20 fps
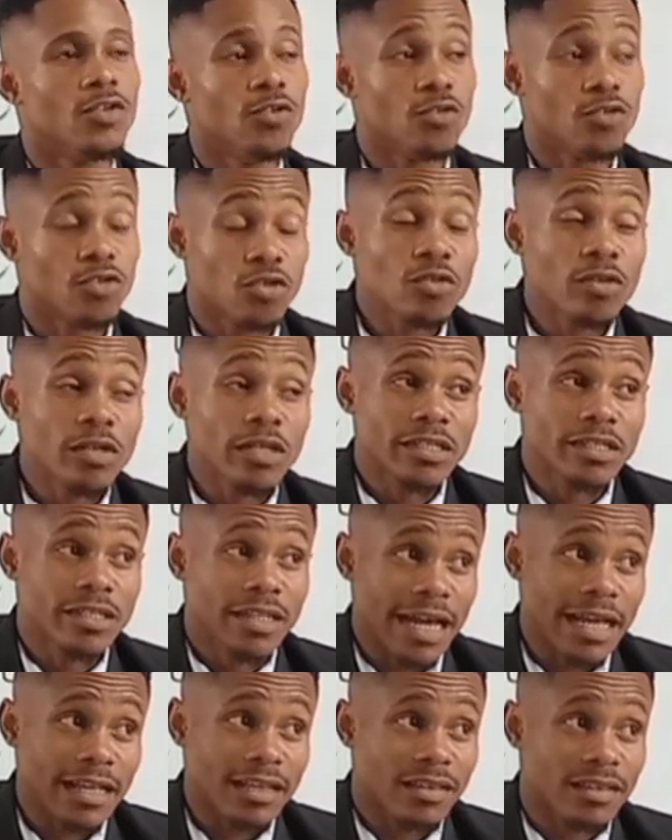you should
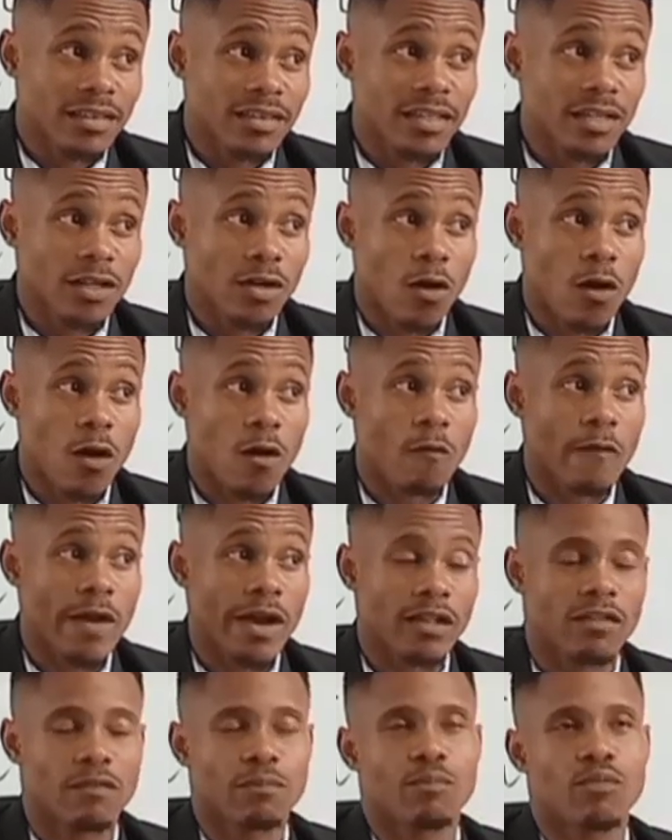get the
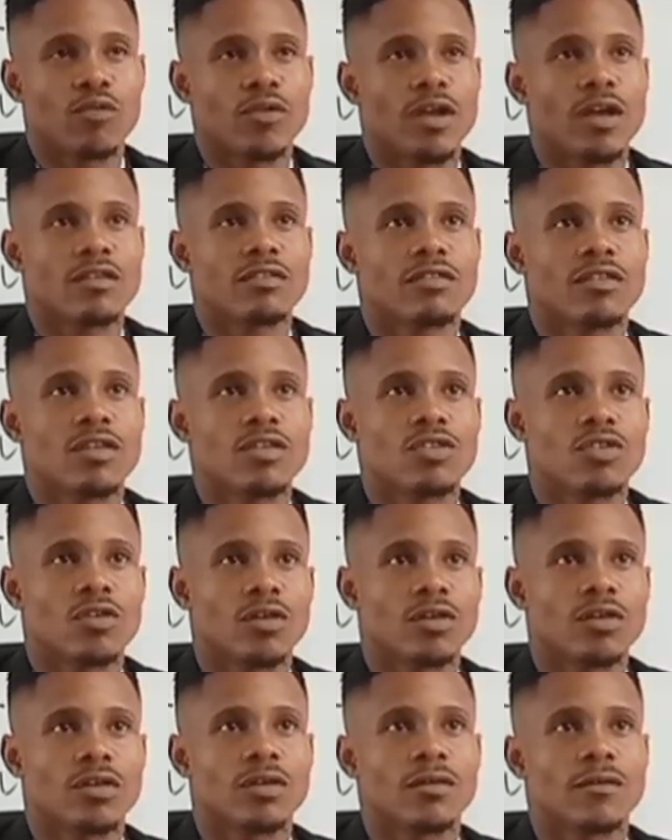correct
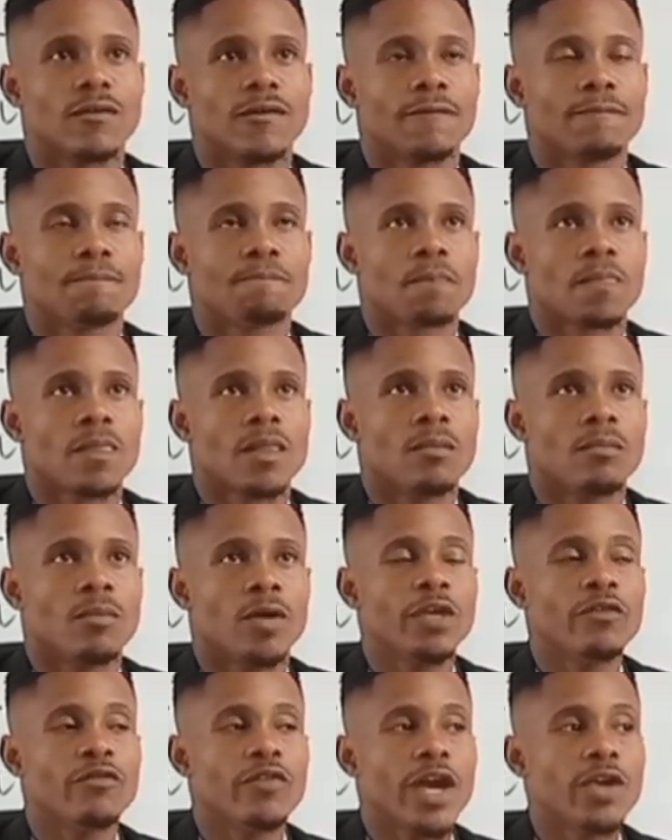pronunciation.
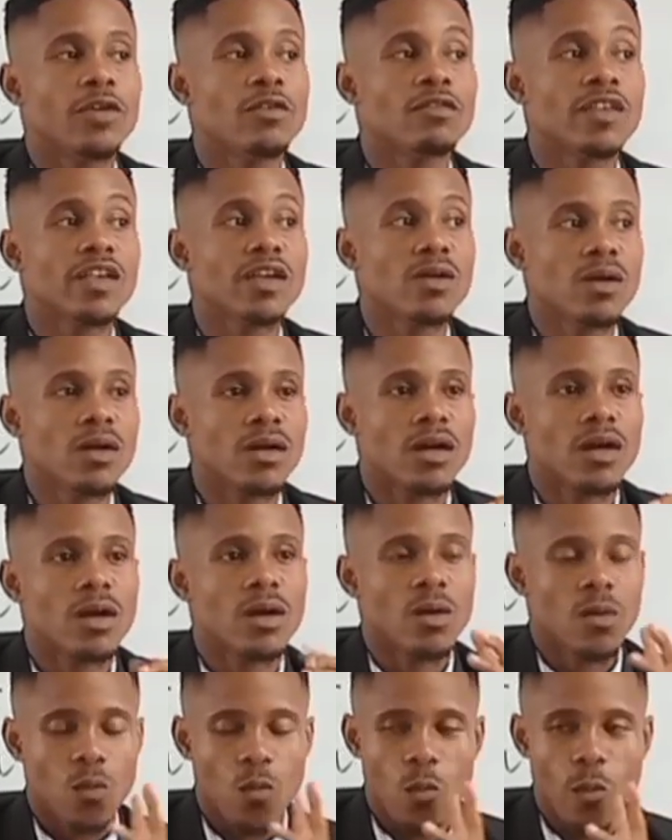But if you are
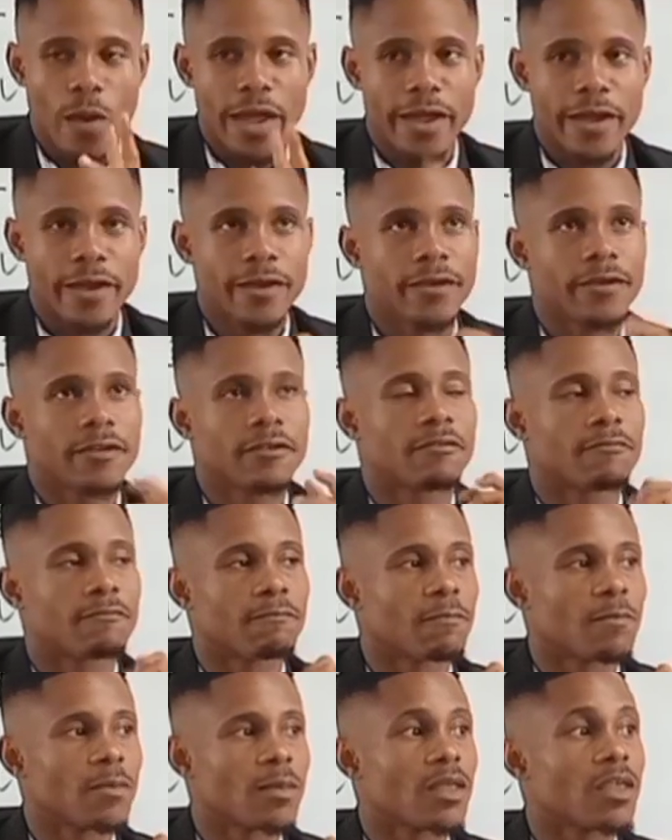using word,
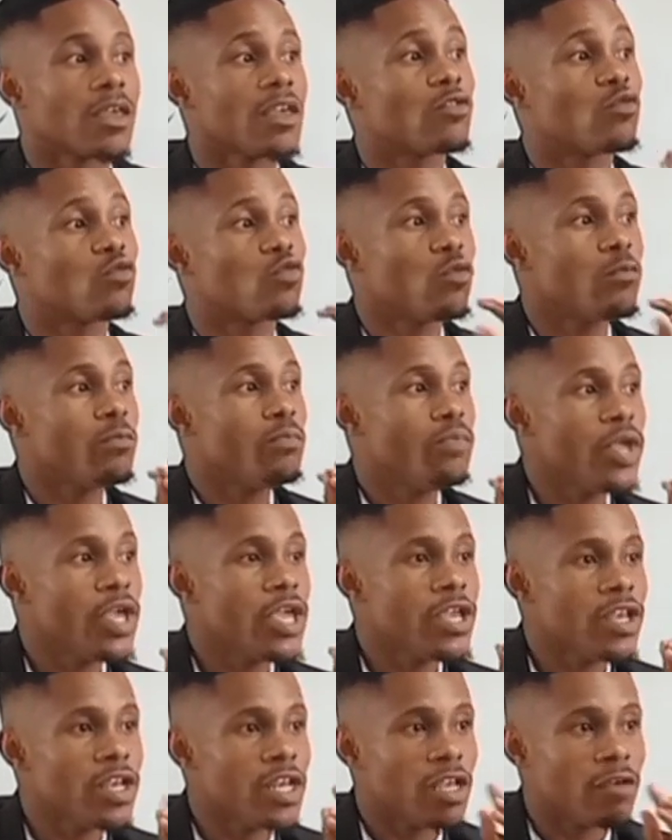it will
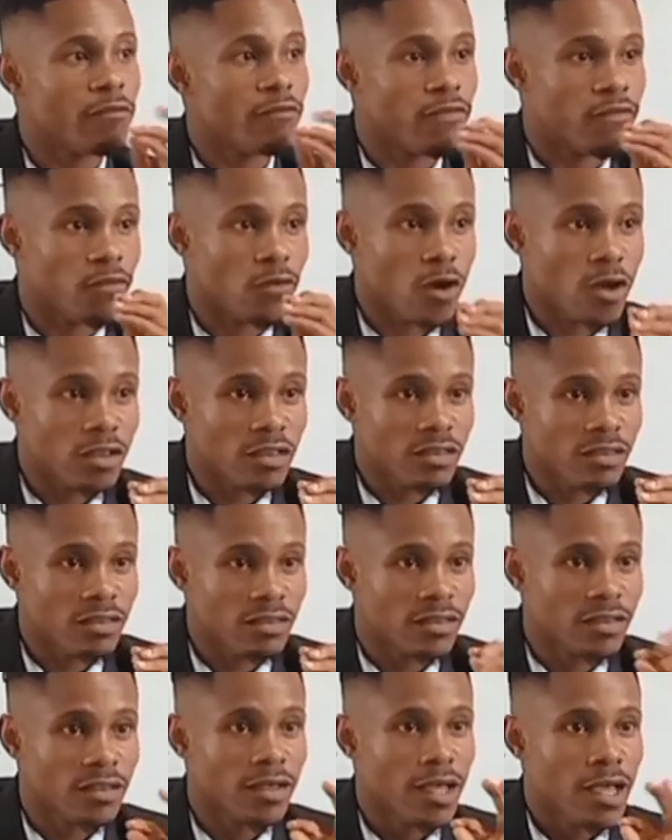be the
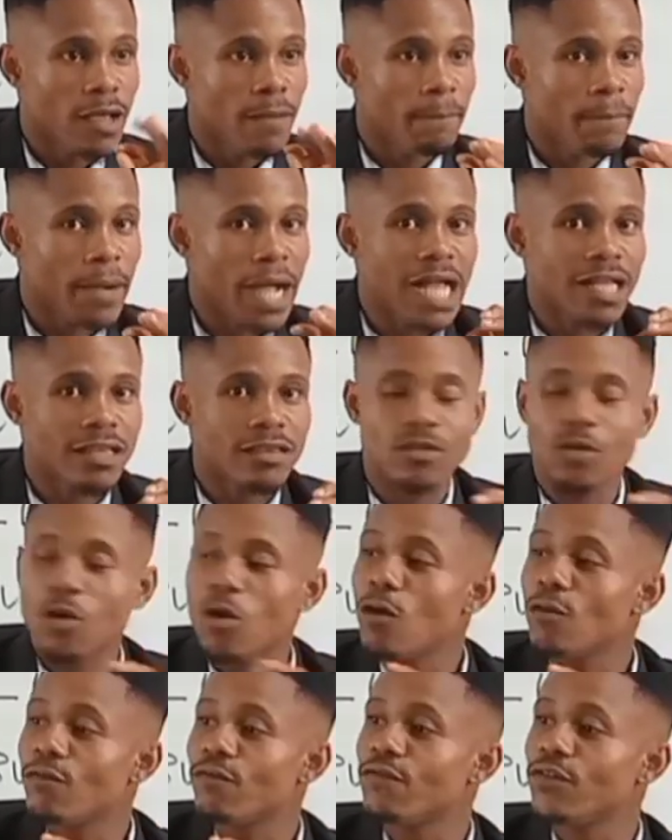front part
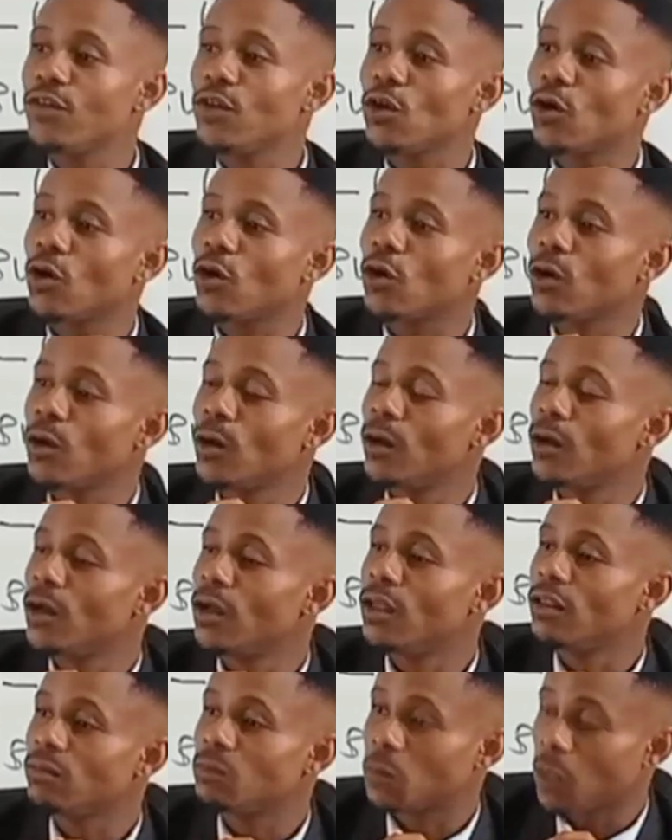of
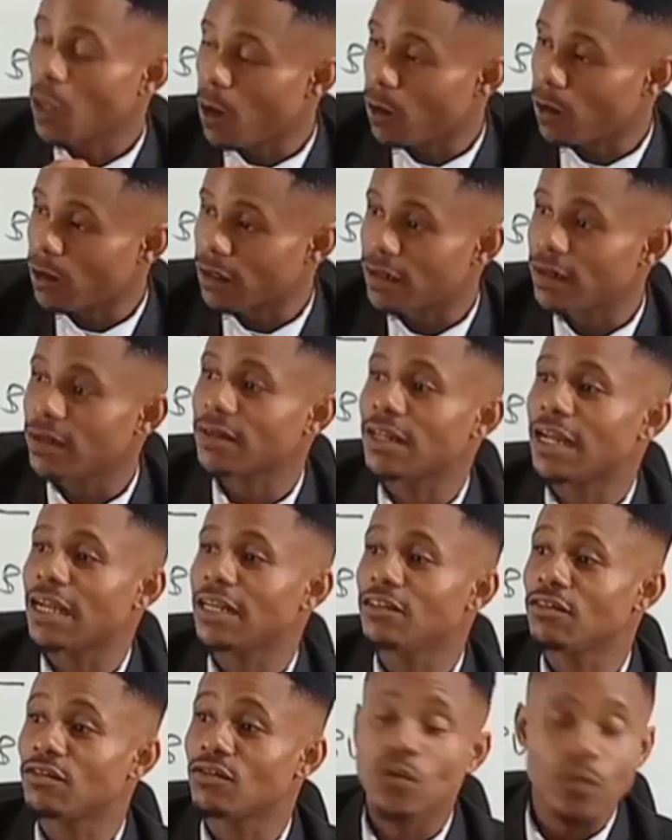your tongue
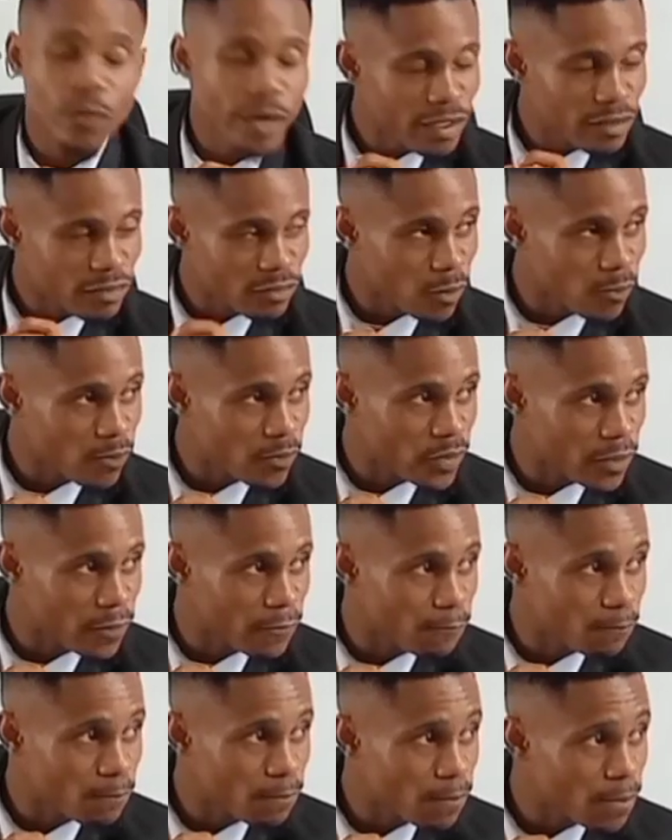that is doing
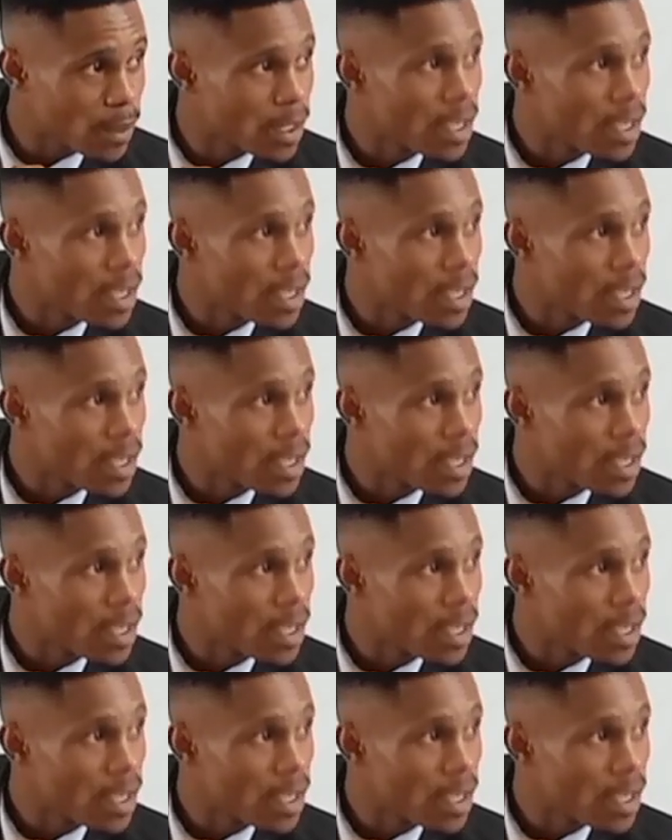something.